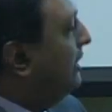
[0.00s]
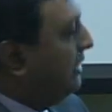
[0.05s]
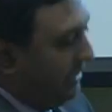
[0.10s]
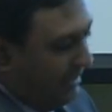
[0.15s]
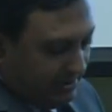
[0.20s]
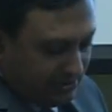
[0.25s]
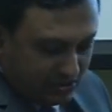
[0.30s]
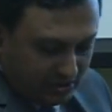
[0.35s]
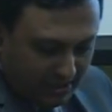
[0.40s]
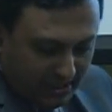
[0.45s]
All
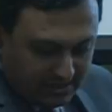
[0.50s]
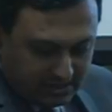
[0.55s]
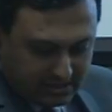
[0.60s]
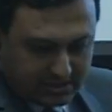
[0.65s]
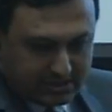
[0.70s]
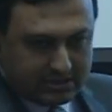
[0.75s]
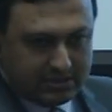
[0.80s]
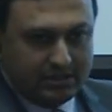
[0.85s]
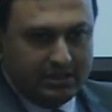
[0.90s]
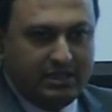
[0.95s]
right, so
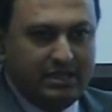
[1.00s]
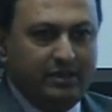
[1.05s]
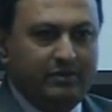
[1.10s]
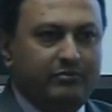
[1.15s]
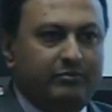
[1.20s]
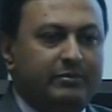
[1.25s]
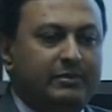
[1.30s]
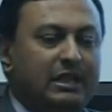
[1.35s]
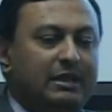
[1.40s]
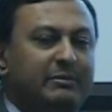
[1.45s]

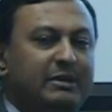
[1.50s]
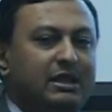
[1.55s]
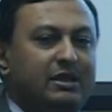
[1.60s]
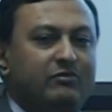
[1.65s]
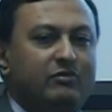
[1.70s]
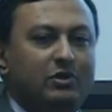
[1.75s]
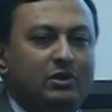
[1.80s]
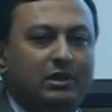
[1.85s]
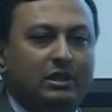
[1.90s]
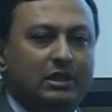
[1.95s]
let me give
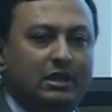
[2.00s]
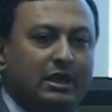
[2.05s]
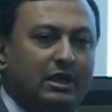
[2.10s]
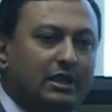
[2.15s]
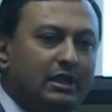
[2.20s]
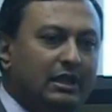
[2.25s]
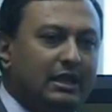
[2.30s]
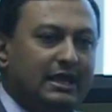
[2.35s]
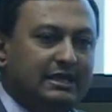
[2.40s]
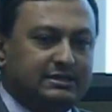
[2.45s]
you a
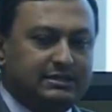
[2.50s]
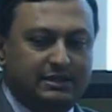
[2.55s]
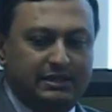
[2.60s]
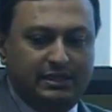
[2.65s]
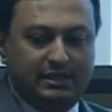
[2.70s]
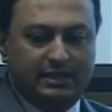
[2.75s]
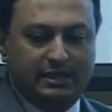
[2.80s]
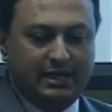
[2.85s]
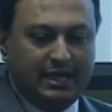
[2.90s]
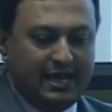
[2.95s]
little lesson
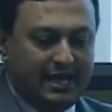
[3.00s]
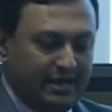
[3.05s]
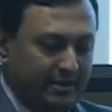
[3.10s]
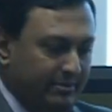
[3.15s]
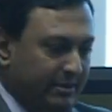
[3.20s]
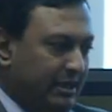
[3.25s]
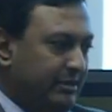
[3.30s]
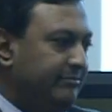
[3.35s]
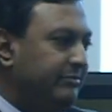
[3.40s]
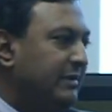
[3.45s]
in
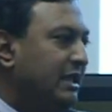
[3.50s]
anatomy.